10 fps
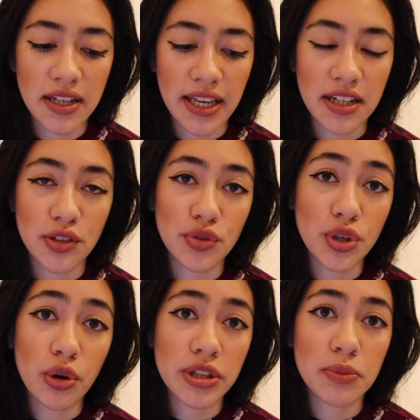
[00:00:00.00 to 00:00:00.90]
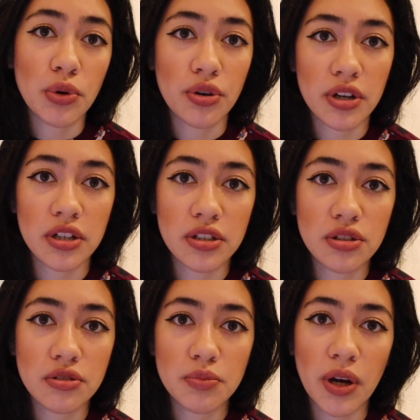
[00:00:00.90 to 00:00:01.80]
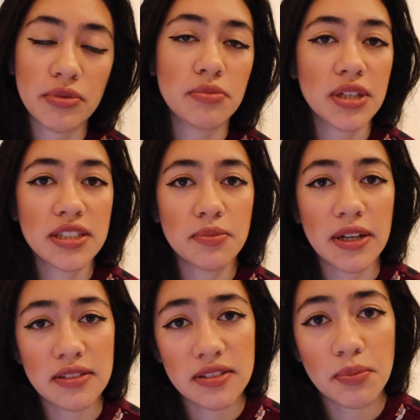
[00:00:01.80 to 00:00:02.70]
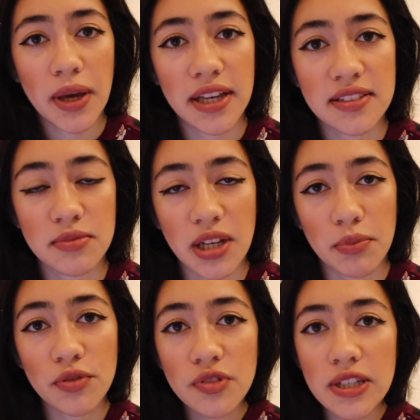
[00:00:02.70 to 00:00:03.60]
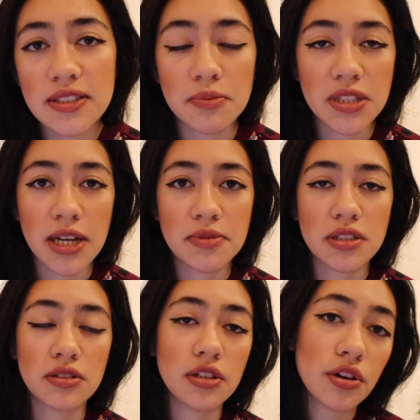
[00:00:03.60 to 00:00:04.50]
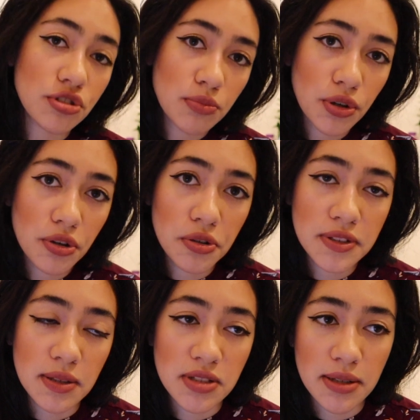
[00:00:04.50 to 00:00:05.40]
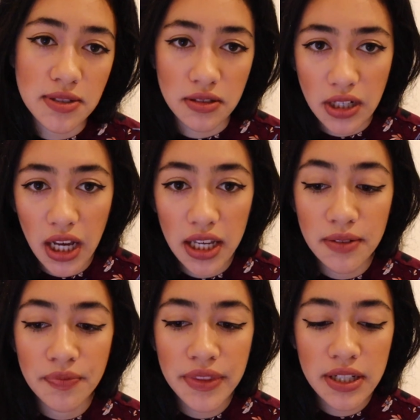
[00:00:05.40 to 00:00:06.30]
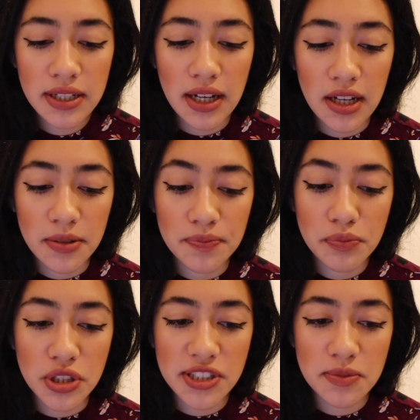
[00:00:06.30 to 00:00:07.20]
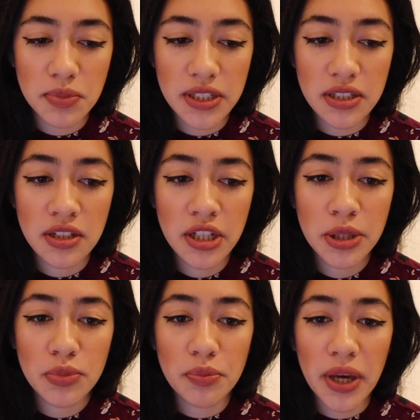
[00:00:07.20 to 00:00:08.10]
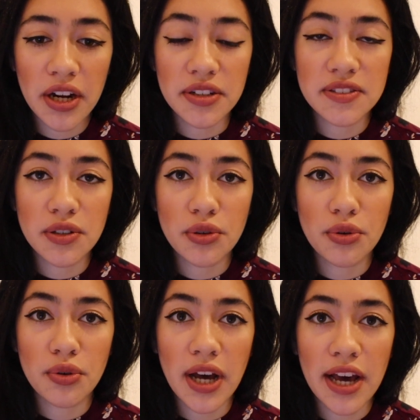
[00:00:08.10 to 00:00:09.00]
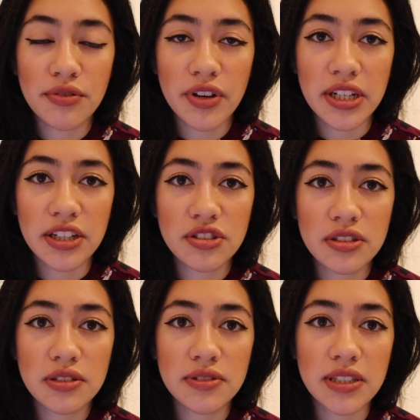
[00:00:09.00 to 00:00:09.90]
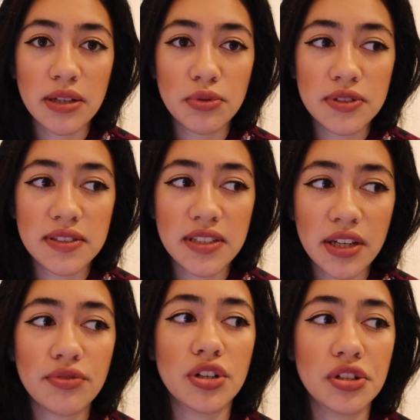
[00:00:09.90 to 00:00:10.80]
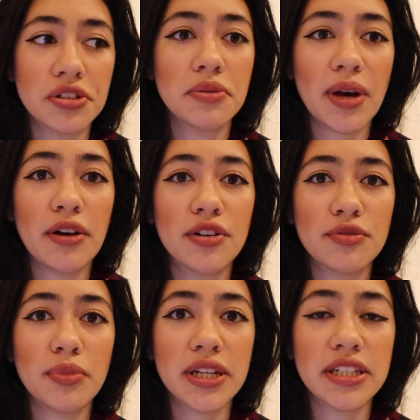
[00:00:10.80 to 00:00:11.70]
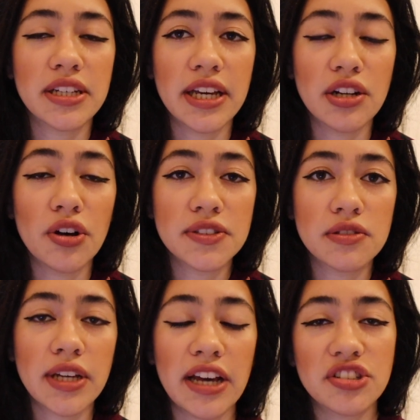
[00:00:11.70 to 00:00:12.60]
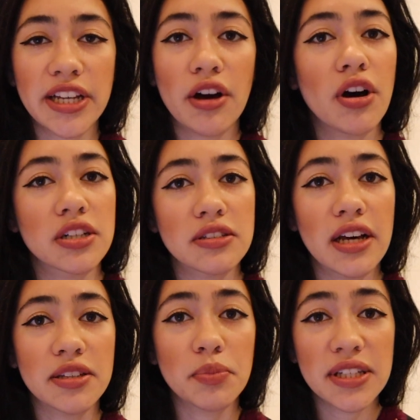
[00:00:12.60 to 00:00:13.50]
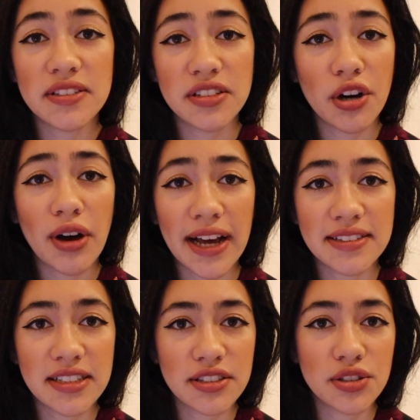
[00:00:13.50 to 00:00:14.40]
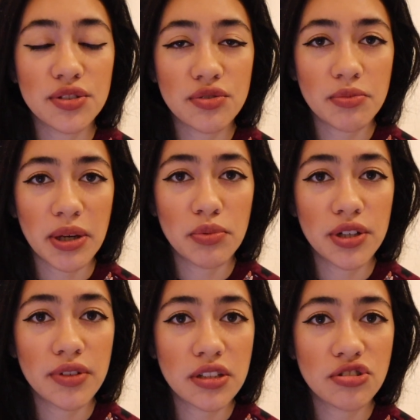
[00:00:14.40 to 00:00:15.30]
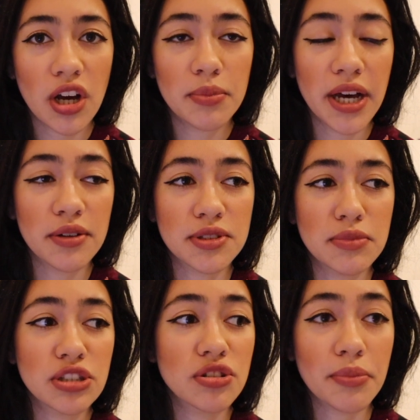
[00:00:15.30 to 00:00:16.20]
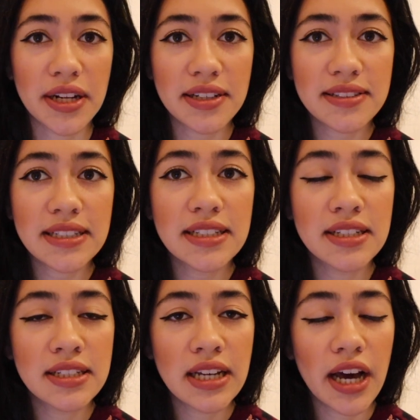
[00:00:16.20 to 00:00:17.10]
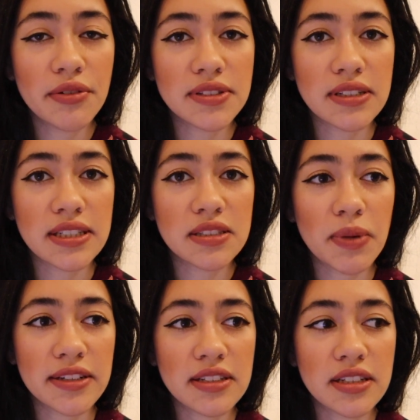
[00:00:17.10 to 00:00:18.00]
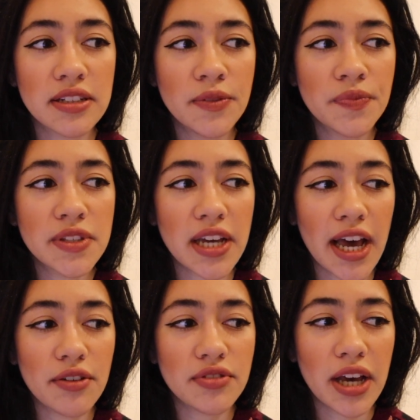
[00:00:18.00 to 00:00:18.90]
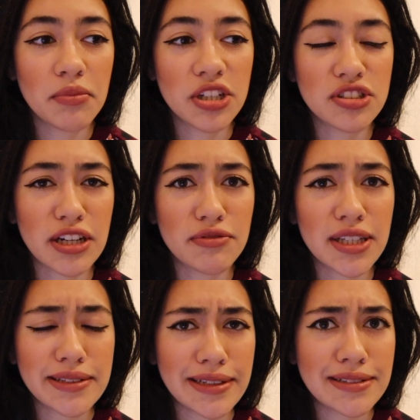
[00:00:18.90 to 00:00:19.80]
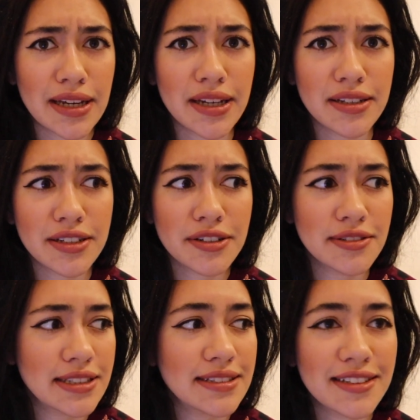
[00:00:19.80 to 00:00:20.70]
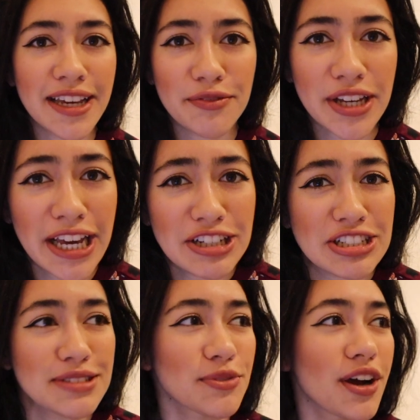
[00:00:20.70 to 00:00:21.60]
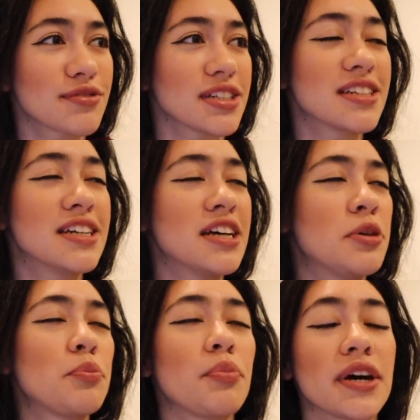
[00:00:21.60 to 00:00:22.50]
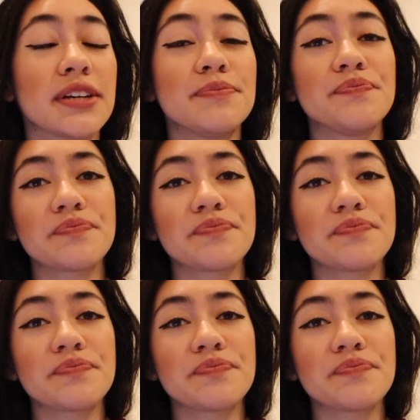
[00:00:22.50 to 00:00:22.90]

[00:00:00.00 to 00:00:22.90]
again, if you go with a broker, you'll probably be expected to pay some type of fee. Sometimes they're negotiable, sometimes they're not, but just be prepared. So I financially was able to save a good amount of money, and also cashing out on a lot of the PTO I didn't use from my previous job helped me tremendously. I wasn't expecting to have that much, and I realized like, dang, your girl needs to take vacations more often. But